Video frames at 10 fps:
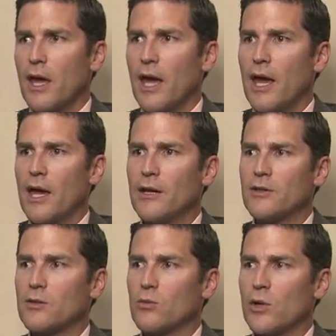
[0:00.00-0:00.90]

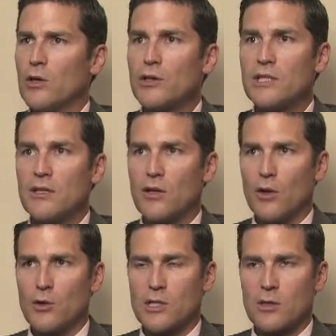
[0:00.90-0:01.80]
And we looked into
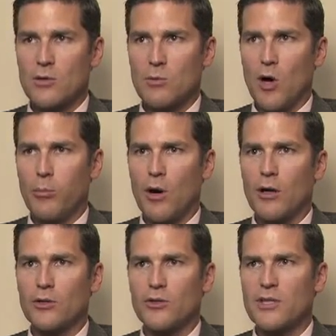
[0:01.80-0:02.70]
those small
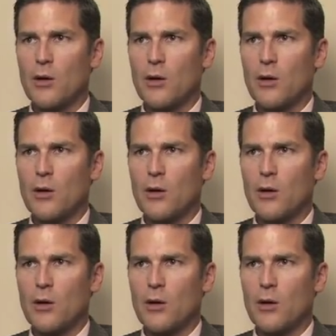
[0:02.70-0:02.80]
particles.